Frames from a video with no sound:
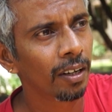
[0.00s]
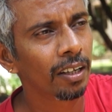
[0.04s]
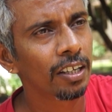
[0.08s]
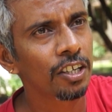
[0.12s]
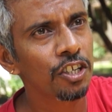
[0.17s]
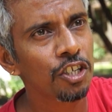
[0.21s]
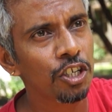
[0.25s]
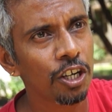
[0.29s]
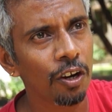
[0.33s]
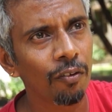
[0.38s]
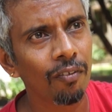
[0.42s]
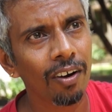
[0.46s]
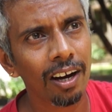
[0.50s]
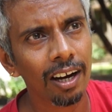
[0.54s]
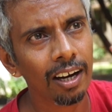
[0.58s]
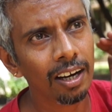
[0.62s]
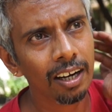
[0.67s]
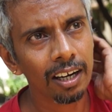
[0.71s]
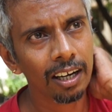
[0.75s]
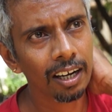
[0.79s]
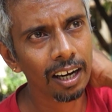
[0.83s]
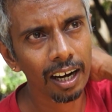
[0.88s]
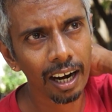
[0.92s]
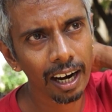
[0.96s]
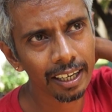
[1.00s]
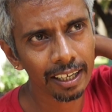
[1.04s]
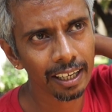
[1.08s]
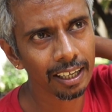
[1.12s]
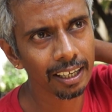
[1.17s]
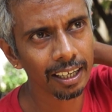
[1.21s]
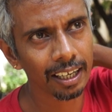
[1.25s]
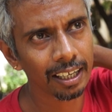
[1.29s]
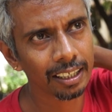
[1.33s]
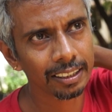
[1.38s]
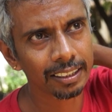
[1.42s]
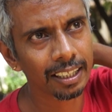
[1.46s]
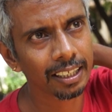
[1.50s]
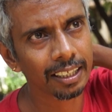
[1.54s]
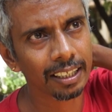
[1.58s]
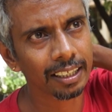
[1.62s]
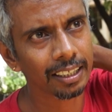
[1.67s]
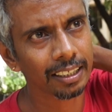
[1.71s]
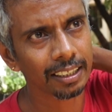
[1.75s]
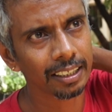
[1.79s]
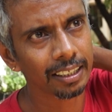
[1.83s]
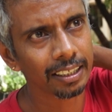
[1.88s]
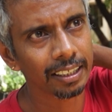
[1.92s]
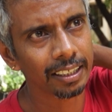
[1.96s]
Shiva and other
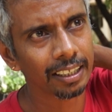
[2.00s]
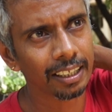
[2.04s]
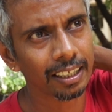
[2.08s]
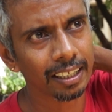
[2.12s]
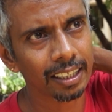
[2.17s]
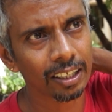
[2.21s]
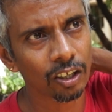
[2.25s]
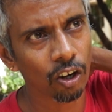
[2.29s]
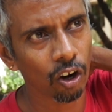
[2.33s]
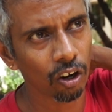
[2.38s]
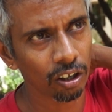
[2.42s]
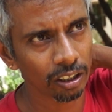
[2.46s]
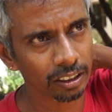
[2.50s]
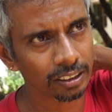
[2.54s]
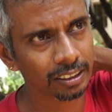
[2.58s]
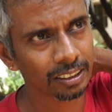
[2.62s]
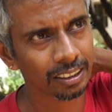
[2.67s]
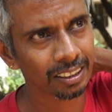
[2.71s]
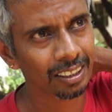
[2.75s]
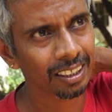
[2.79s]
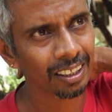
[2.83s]
gods.